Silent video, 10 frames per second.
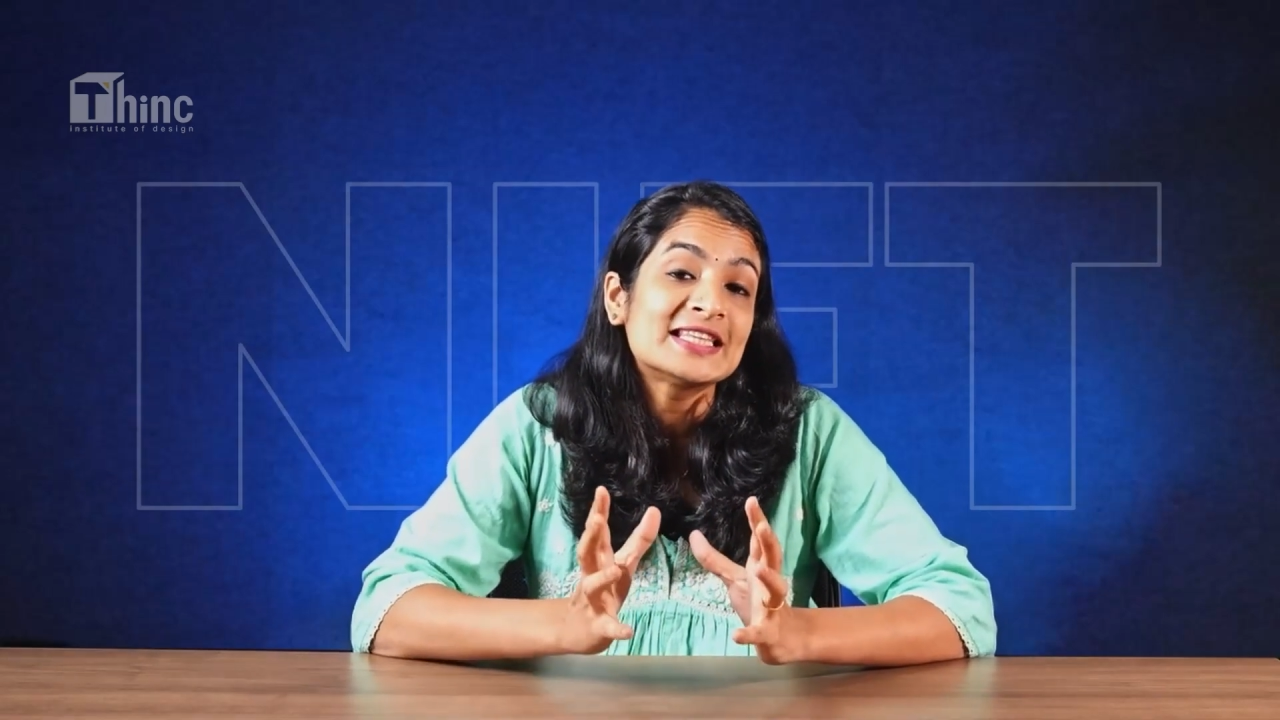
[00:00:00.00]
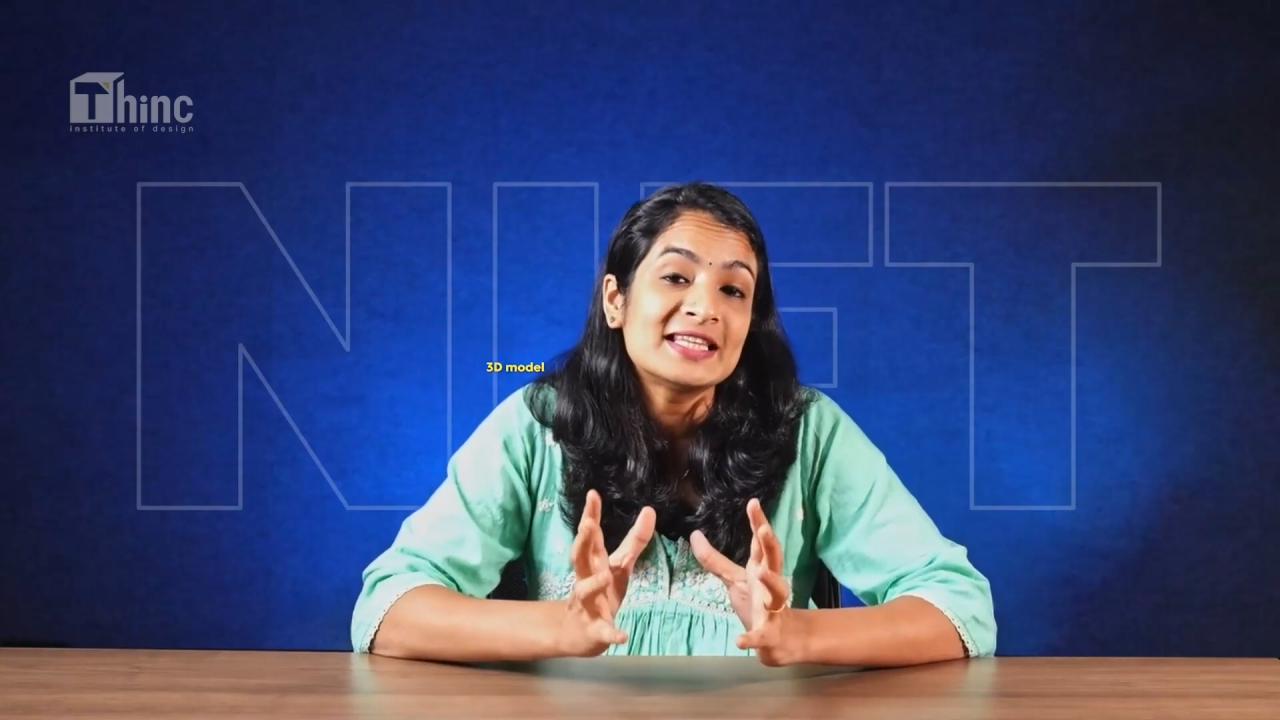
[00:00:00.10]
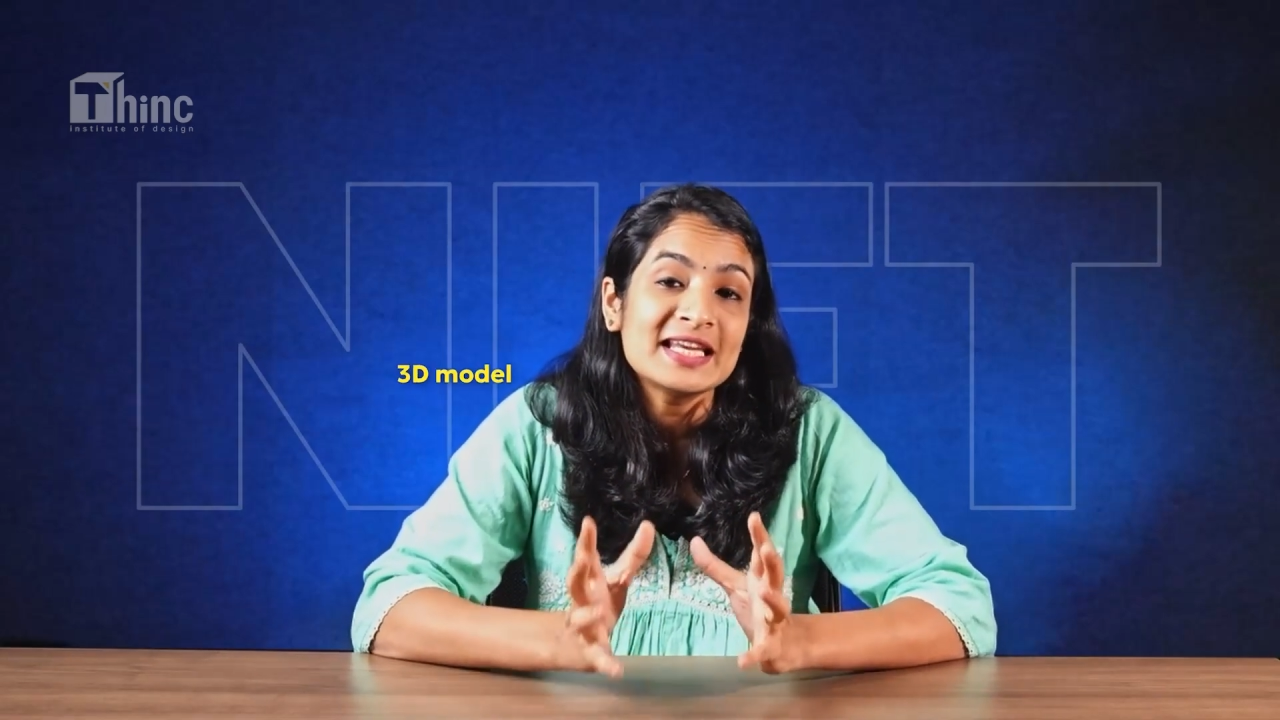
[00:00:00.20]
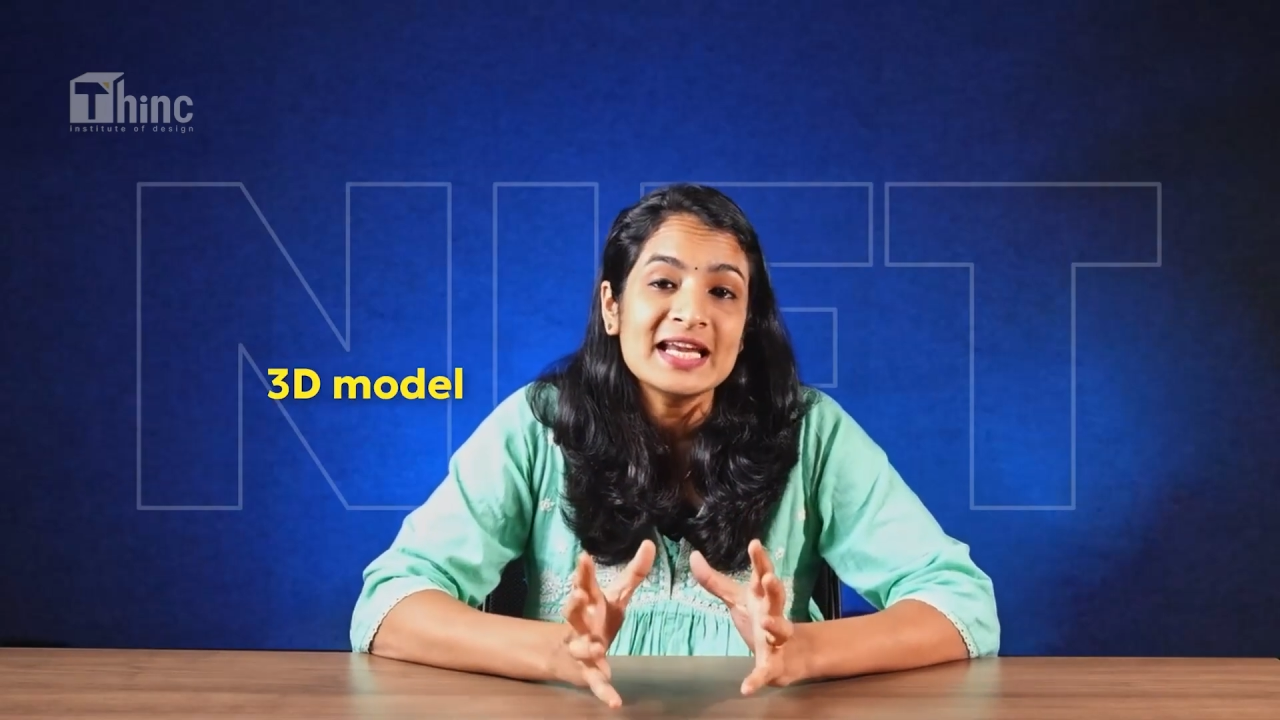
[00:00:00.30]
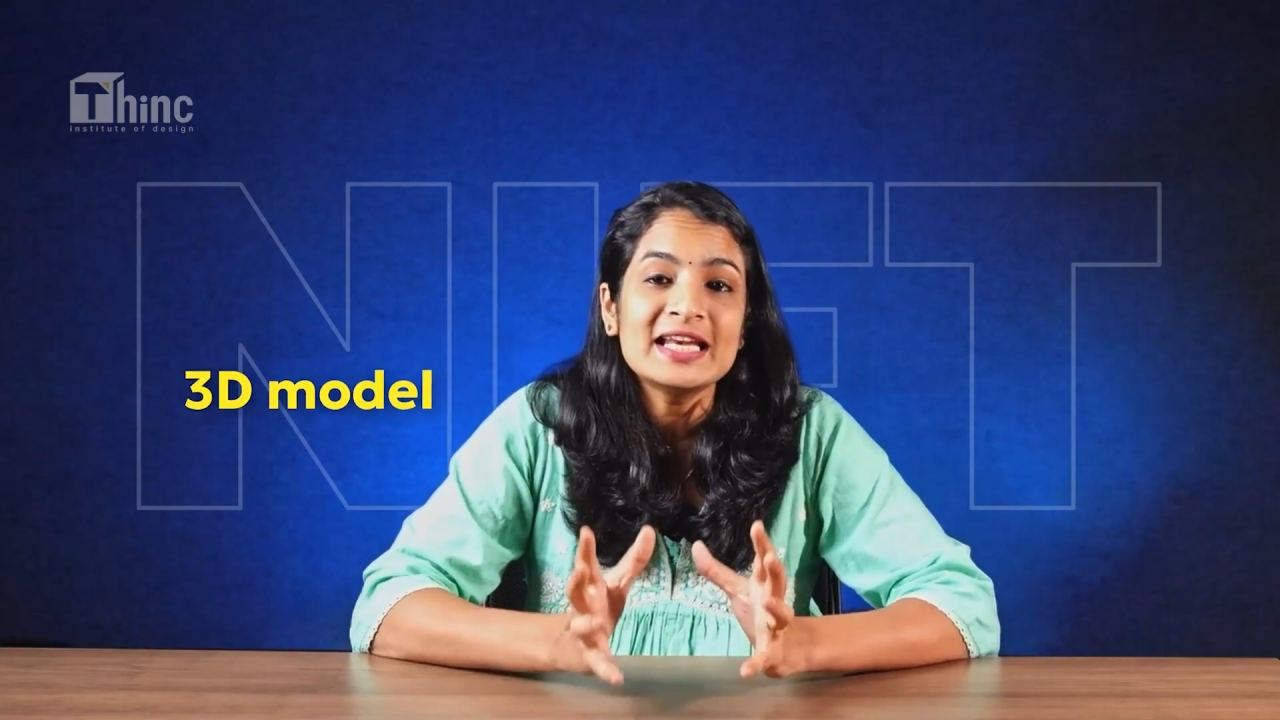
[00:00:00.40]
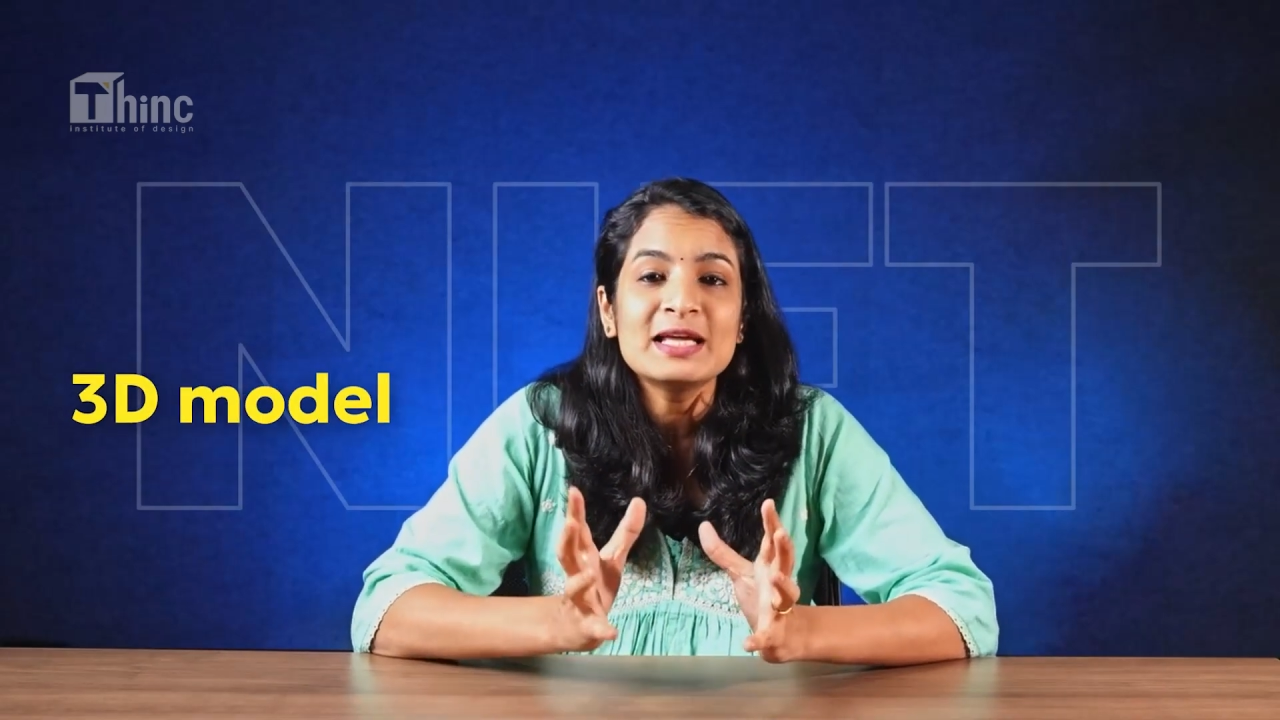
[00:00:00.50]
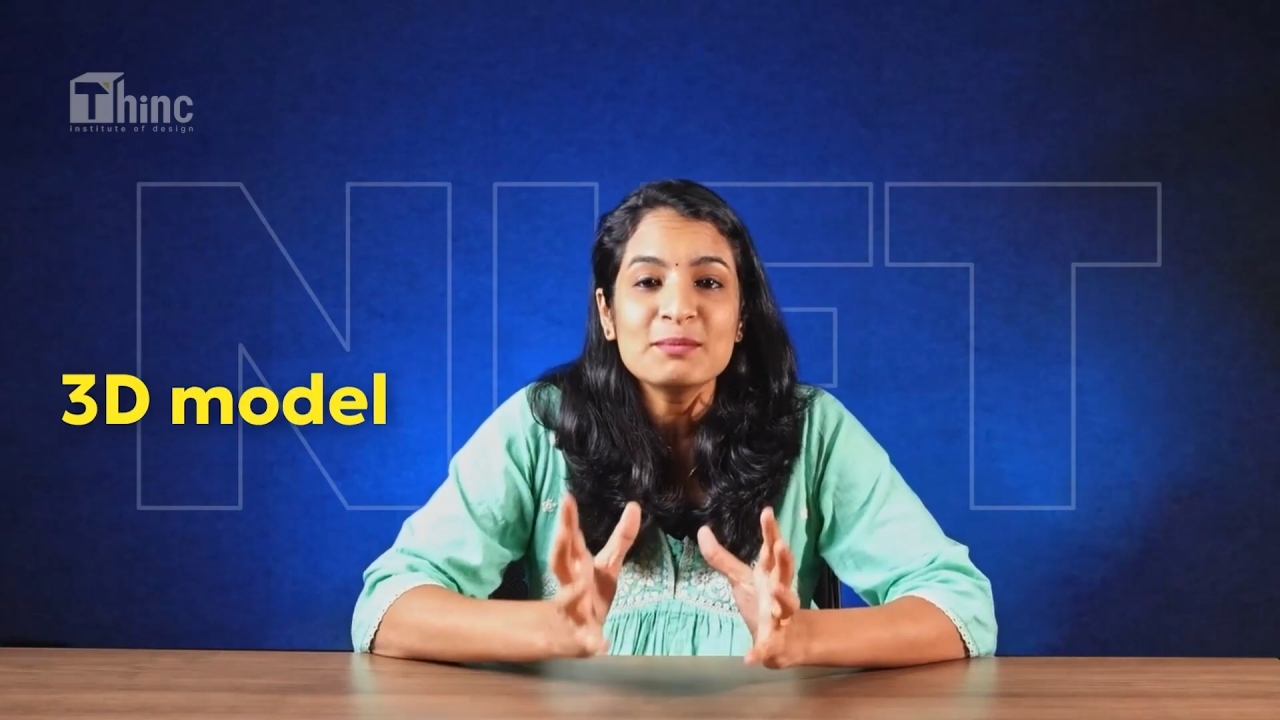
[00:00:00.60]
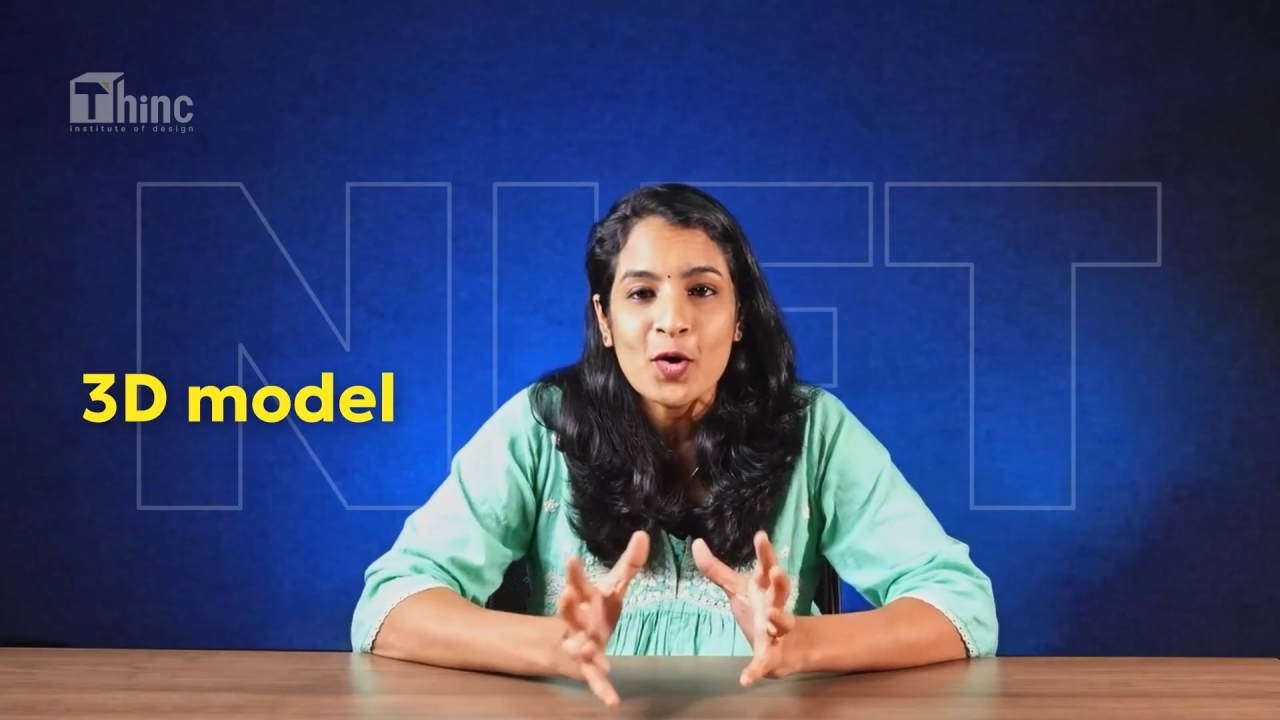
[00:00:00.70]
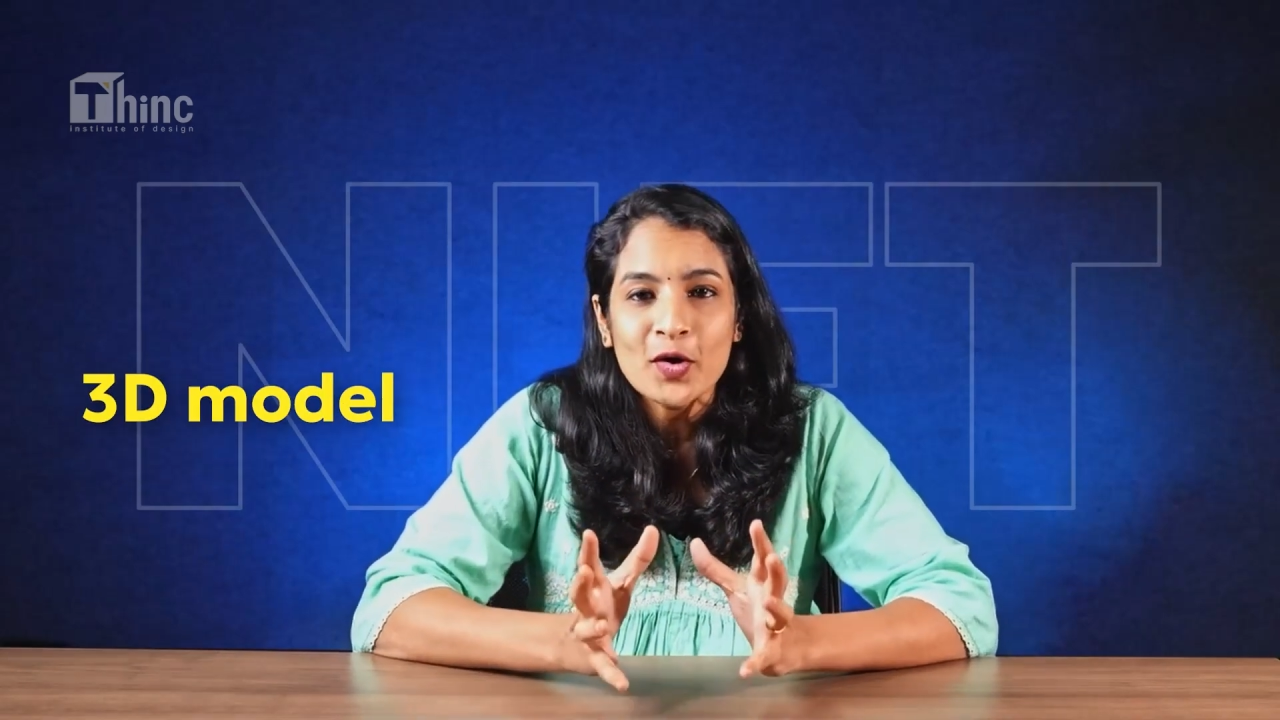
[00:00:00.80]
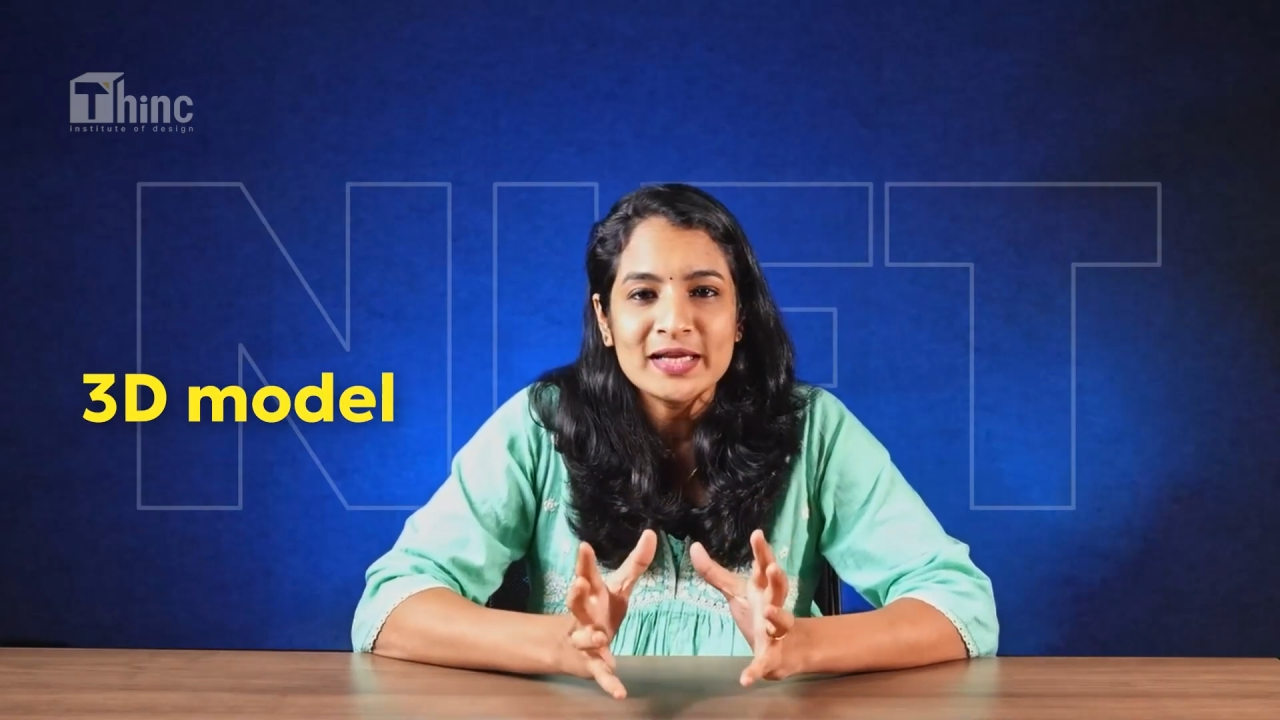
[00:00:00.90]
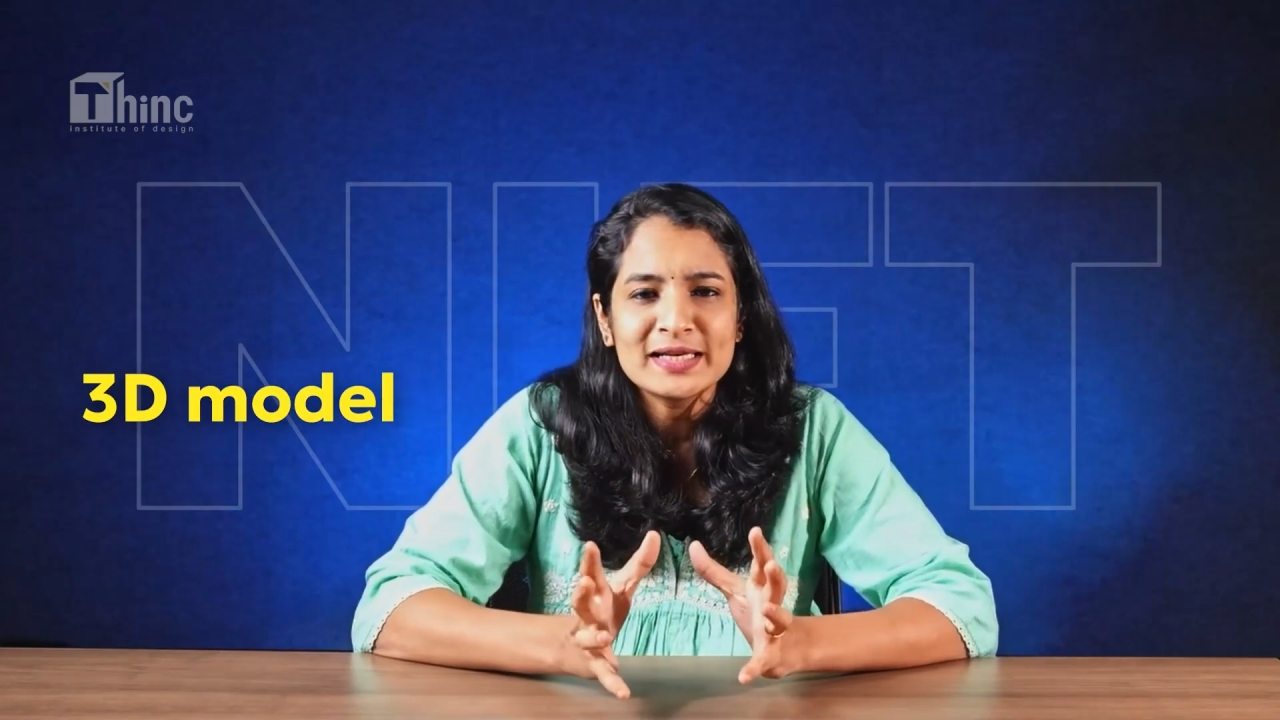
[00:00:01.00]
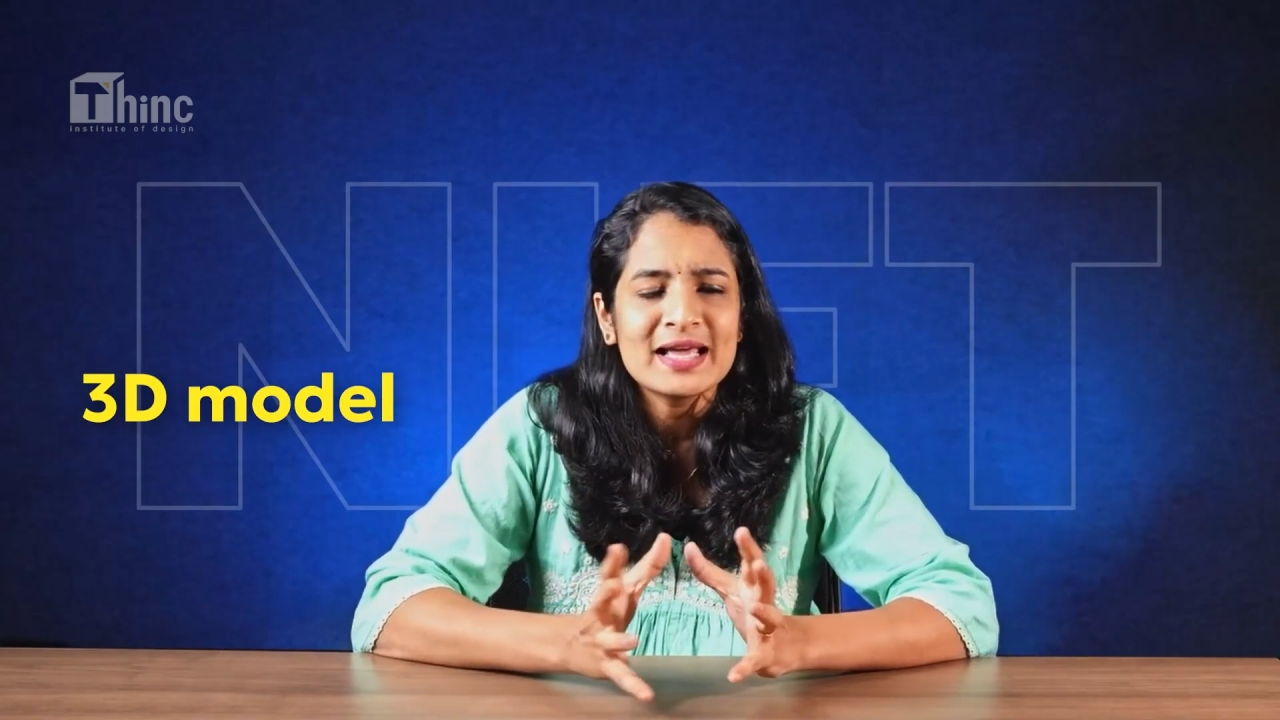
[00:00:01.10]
3D model